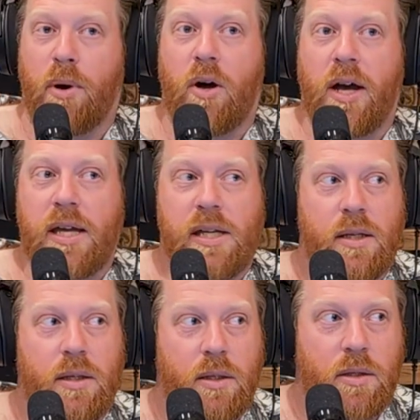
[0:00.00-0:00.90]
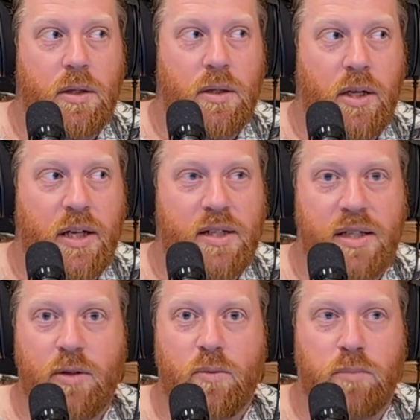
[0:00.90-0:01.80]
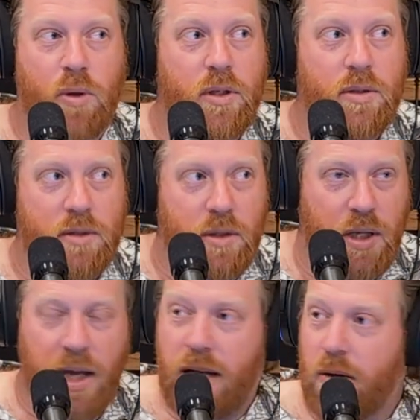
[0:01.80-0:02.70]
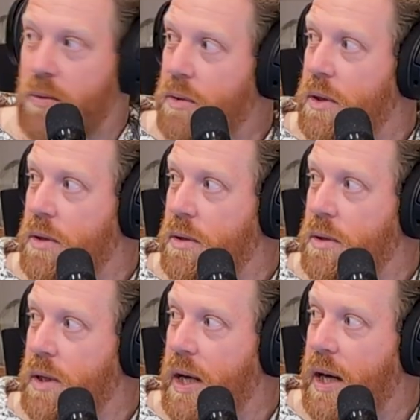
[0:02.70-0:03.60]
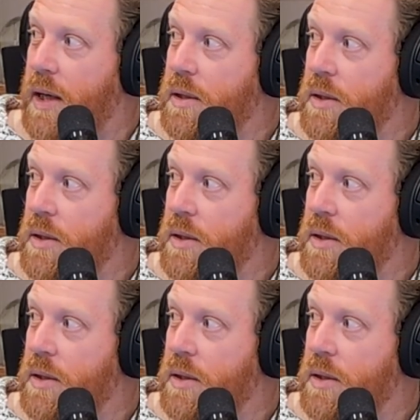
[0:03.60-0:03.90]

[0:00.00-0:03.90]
by like a single bullet to the head or the heart,